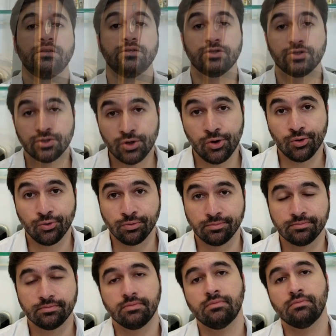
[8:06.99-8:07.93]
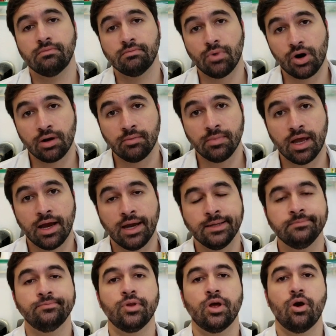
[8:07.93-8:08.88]
So, bottom
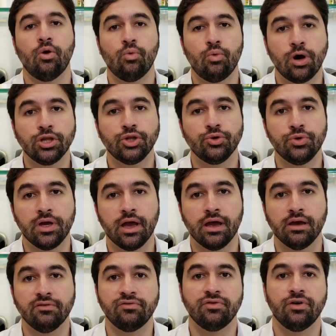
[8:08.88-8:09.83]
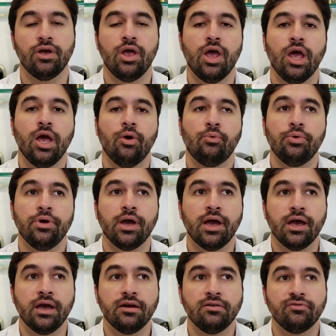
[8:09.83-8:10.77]
line, what do we have? We
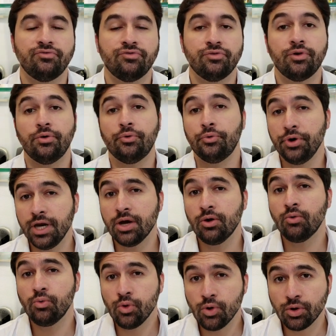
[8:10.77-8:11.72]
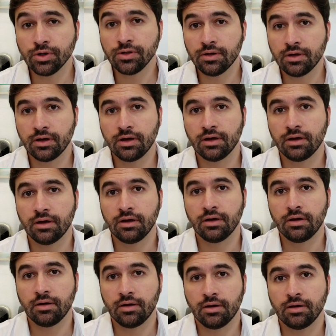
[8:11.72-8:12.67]
have real wood
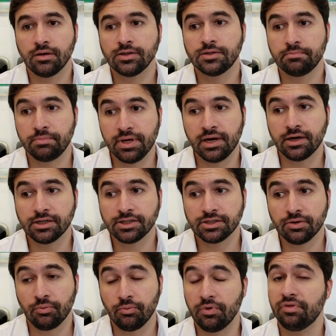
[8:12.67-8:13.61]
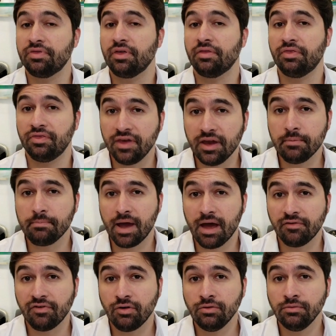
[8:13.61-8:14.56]
speakers with a thick
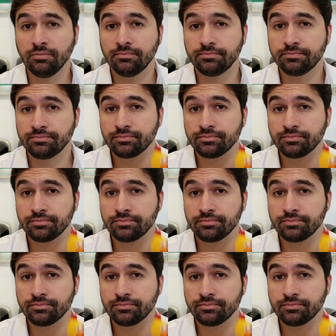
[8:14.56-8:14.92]
baffle.